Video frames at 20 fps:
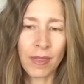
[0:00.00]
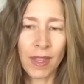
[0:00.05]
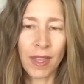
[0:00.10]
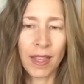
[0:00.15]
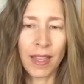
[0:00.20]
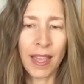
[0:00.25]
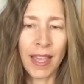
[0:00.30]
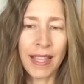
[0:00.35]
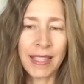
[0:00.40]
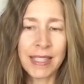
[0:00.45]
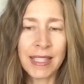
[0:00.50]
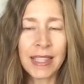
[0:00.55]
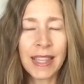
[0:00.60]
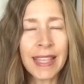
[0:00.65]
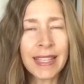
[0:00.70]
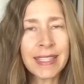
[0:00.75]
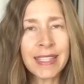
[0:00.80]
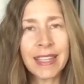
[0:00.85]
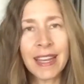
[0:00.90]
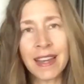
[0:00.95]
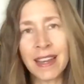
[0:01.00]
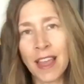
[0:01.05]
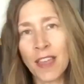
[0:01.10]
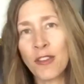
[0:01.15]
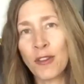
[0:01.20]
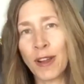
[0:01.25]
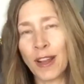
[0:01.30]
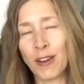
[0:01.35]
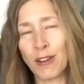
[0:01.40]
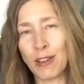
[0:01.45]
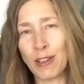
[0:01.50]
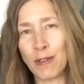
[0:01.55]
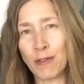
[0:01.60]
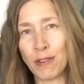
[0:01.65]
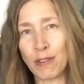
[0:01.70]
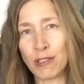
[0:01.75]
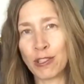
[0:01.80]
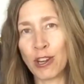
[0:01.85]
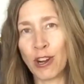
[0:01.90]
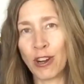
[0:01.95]
it's linked in another area of
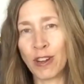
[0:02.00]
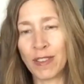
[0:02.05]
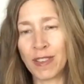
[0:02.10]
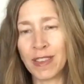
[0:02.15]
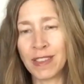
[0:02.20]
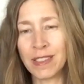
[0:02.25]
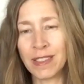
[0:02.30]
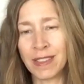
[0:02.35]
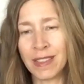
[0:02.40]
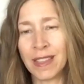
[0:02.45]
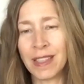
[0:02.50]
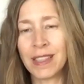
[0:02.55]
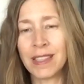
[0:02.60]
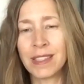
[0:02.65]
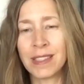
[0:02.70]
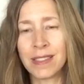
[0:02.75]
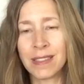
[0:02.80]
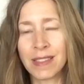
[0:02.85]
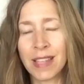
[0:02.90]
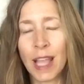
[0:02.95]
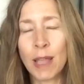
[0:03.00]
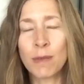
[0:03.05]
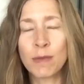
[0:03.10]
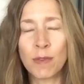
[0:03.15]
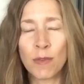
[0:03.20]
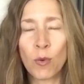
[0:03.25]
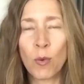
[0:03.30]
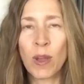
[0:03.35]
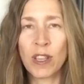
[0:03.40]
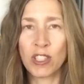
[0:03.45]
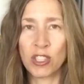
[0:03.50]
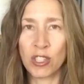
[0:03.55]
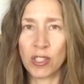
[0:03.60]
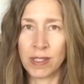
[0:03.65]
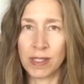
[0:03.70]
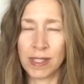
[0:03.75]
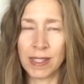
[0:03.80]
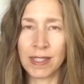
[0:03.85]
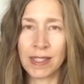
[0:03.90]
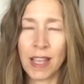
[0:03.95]
your chart. These types of
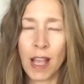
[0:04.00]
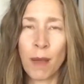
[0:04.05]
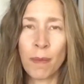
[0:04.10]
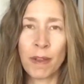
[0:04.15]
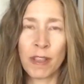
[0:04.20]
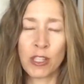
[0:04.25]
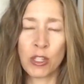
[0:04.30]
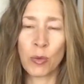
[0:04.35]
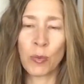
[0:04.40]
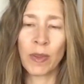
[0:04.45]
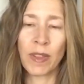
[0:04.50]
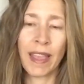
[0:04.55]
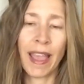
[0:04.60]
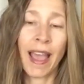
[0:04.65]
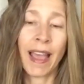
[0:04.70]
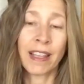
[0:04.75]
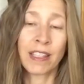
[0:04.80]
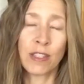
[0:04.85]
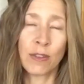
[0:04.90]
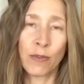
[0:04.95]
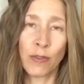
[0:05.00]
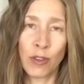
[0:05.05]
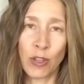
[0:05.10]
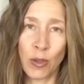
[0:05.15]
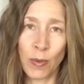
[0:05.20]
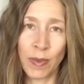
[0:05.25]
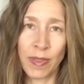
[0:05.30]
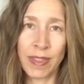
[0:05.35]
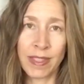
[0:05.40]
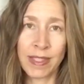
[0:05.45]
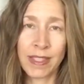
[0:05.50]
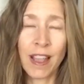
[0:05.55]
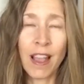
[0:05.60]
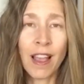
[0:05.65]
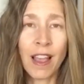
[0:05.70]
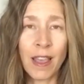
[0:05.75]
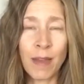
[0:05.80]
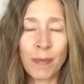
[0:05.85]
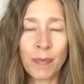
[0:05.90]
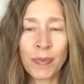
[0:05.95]
questions and topics are really active for you at this
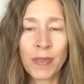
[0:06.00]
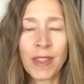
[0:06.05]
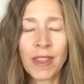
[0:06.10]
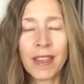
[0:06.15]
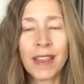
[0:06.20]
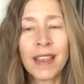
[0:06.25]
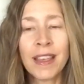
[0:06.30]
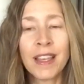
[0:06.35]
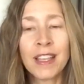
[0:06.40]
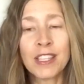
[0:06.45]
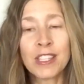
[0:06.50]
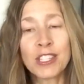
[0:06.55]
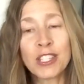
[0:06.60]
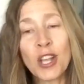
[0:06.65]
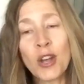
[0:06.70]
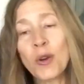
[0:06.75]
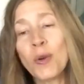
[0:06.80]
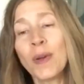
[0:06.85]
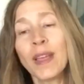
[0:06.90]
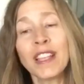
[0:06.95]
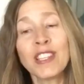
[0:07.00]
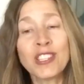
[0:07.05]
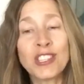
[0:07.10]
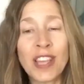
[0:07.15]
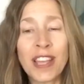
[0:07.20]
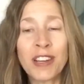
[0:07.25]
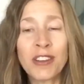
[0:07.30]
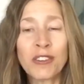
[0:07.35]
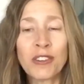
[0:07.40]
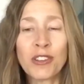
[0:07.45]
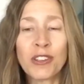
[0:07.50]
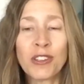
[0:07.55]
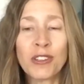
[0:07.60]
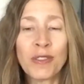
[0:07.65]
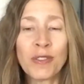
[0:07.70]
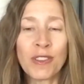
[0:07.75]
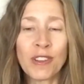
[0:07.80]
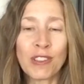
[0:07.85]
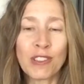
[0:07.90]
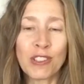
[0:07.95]
time. So in general,
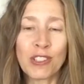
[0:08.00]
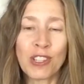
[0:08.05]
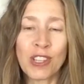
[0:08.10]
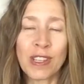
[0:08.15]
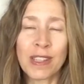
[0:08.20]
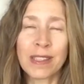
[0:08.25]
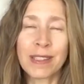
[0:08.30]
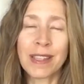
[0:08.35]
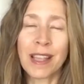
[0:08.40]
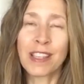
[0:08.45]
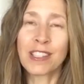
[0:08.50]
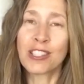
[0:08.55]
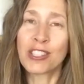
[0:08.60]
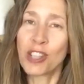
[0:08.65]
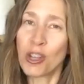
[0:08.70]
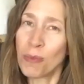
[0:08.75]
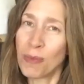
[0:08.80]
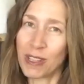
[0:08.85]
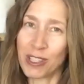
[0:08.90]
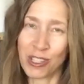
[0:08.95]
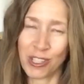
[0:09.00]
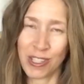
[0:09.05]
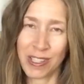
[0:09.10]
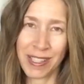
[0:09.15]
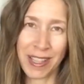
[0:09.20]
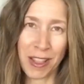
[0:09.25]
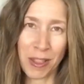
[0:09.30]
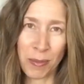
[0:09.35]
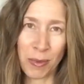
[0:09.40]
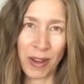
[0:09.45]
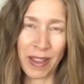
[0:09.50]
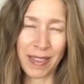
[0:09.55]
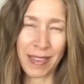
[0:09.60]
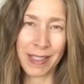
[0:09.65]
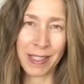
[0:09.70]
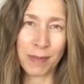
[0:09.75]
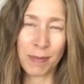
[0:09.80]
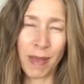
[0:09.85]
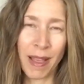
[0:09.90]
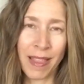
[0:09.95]
there's just so much to celebrate
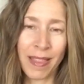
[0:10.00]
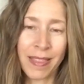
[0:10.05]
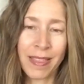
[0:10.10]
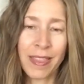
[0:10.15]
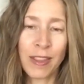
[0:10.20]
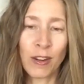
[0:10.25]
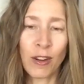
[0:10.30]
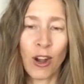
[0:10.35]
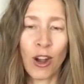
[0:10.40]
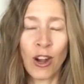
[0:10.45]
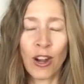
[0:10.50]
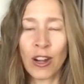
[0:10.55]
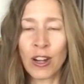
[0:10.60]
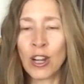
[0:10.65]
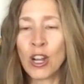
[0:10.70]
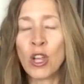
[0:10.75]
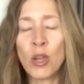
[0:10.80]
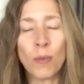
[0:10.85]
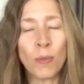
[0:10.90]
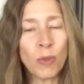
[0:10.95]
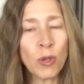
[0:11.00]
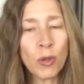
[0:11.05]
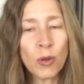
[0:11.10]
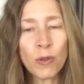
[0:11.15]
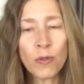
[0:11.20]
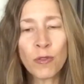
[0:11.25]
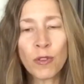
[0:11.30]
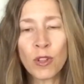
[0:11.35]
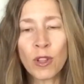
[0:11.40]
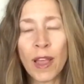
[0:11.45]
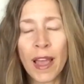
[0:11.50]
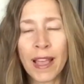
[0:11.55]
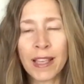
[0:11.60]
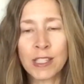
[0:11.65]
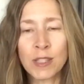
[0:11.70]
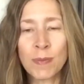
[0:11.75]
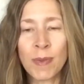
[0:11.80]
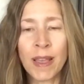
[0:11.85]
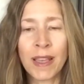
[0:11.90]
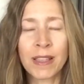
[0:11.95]
this month. There are beautiful
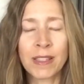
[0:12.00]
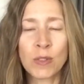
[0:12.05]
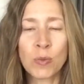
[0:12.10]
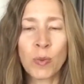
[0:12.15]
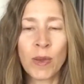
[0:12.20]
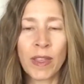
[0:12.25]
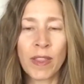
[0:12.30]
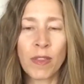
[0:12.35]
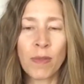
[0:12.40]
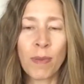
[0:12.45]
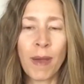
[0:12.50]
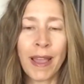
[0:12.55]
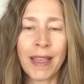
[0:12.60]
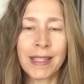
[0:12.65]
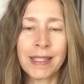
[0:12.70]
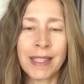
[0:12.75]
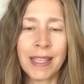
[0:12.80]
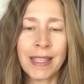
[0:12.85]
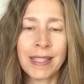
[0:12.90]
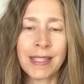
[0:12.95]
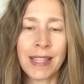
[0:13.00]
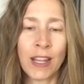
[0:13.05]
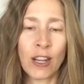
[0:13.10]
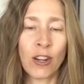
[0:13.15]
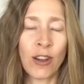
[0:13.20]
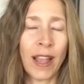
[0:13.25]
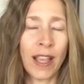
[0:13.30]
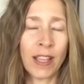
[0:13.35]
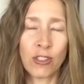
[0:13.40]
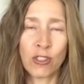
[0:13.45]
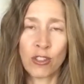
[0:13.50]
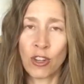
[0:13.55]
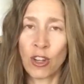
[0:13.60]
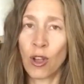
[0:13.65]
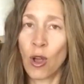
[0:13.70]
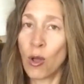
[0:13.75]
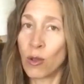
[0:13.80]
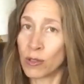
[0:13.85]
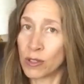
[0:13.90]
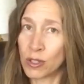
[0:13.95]
aspects with Pisces that are
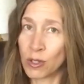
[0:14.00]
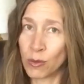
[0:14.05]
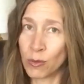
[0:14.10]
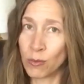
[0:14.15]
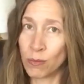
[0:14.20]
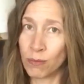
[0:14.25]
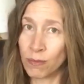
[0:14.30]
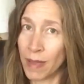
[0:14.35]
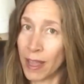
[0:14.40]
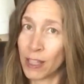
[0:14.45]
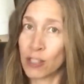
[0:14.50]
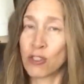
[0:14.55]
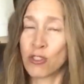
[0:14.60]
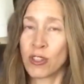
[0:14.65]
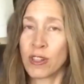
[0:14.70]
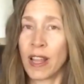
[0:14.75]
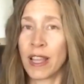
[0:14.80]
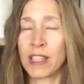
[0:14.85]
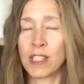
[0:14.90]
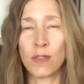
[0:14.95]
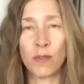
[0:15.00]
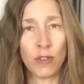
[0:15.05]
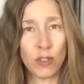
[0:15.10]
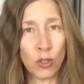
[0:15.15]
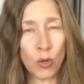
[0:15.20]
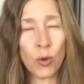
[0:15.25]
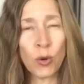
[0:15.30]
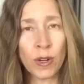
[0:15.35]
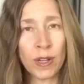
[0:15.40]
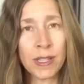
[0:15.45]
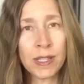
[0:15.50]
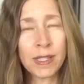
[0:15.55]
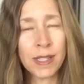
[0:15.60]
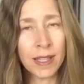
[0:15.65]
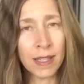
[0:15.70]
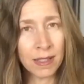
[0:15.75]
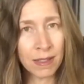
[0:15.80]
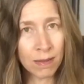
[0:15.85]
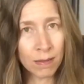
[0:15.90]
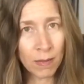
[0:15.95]
also extra nice for Taurus
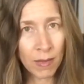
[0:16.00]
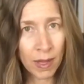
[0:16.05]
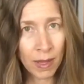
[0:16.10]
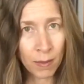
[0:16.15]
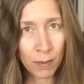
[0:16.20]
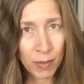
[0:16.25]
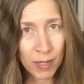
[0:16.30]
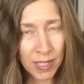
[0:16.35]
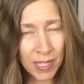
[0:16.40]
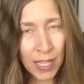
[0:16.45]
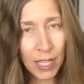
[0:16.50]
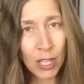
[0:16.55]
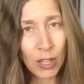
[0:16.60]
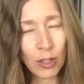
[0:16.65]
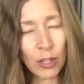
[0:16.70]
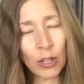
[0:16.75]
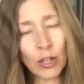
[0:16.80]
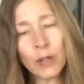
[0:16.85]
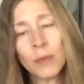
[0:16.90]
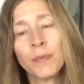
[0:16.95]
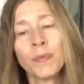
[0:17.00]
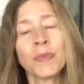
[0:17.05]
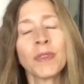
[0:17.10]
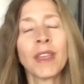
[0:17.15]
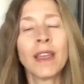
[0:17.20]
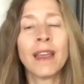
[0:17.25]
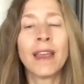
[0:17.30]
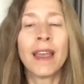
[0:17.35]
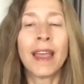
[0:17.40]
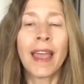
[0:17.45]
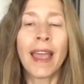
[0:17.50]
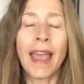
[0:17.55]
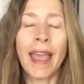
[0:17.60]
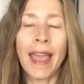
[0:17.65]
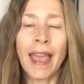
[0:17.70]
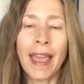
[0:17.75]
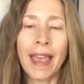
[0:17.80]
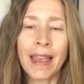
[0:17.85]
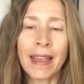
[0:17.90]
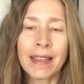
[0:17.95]
in particular.
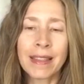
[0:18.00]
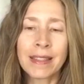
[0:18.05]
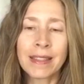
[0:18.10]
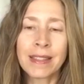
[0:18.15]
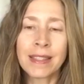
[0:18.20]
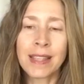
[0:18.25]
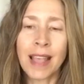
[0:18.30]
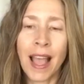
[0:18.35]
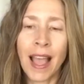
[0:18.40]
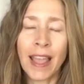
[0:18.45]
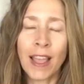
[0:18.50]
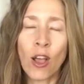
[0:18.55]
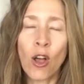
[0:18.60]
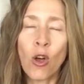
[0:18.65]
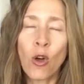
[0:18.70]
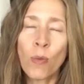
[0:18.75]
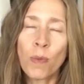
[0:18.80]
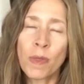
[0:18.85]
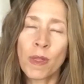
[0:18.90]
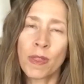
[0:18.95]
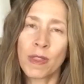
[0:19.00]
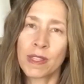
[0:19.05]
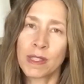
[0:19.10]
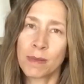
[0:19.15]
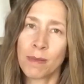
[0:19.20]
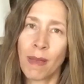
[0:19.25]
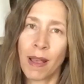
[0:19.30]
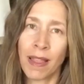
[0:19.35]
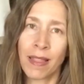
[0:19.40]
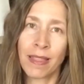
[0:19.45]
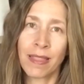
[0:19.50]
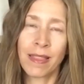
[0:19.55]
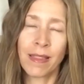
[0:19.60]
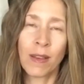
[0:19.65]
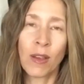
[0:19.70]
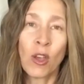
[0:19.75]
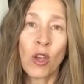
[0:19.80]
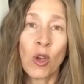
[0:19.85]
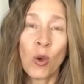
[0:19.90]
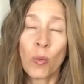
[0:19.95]
And I hope that this month,
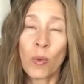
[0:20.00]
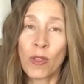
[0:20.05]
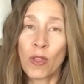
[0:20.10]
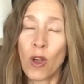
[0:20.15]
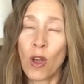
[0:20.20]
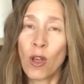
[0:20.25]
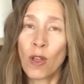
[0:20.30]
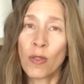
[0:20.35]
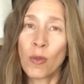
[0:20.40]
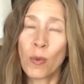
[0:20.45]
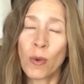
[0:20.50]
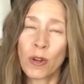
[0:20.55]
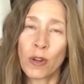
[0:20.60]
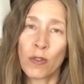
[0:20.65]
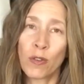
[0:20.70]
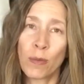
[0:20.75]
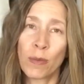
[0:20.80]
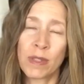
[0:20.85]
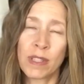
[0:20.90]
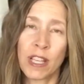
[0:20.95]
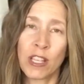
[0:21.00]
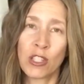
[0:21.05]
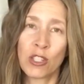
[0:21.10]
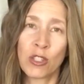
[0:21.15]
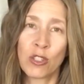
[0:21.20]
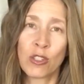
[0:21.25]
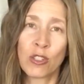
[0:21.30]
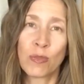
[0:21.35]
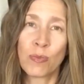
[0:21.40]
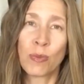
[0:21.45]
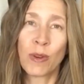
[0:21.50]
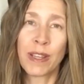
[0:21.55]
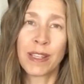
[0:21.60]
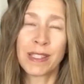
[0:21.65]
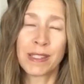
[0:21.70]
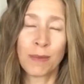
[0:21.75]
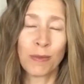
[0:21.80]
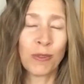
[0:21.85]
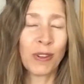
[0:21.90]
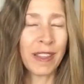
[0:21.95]
with all the wonderful potentials, brings
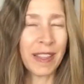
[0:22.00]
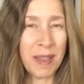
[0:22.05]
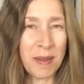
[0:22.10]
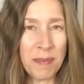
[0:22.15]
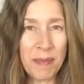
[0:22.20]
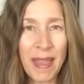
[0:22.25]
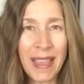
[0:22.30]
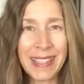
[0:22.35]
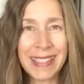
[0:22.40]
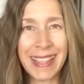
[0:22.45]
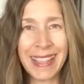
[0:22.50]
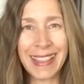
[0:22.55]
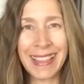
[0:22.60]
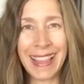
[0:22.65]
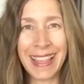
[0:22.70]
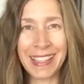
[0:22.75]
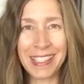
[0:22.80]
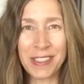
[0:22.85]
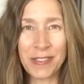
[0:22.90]
some really amazing things for